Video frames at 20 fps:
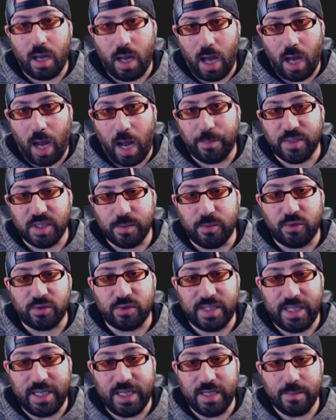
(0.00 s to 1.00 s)
optimal
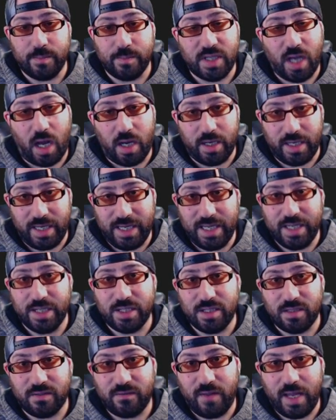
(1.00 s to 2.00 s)
teams on
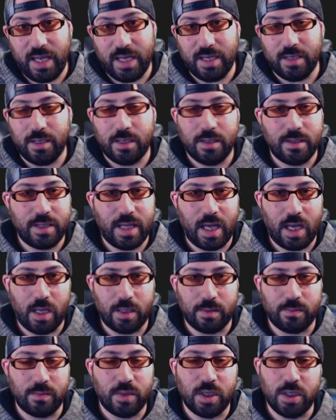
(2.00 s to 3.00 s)
each lane
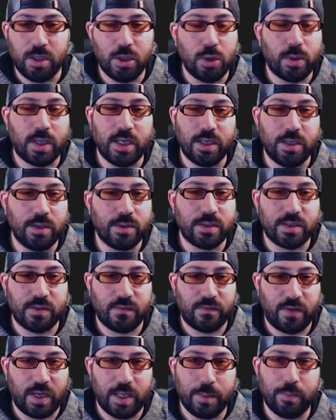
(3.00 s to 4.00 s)
that you can use to
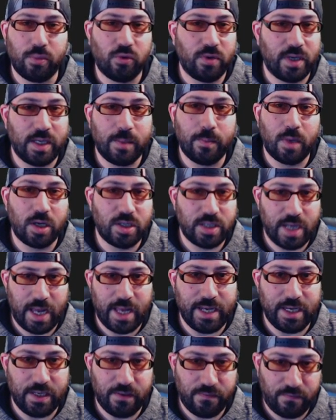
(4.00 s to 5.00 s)
fight pretty much
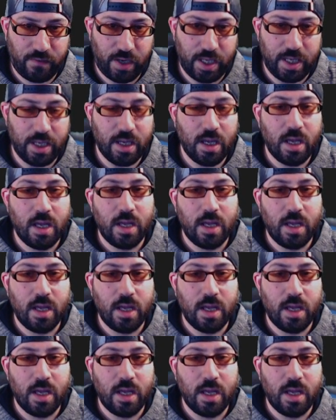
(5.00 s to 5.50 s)
any fight,